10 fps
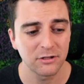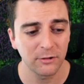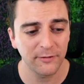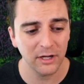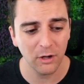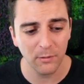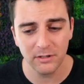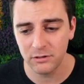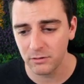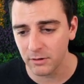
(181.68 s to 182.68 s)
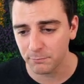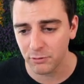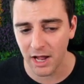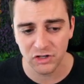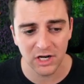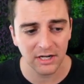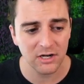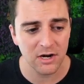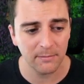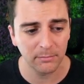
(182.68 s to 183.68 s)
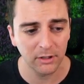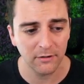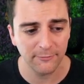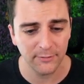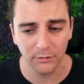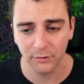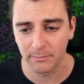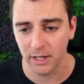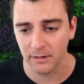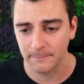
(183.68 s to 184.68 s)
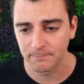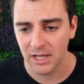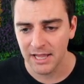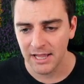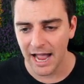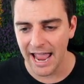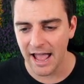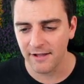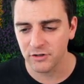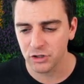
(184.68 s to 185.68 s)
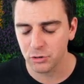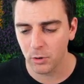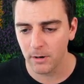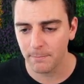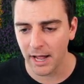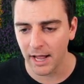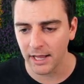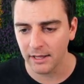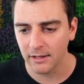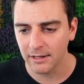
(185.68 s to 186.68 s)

So if I go into the project number filter button, I have sort by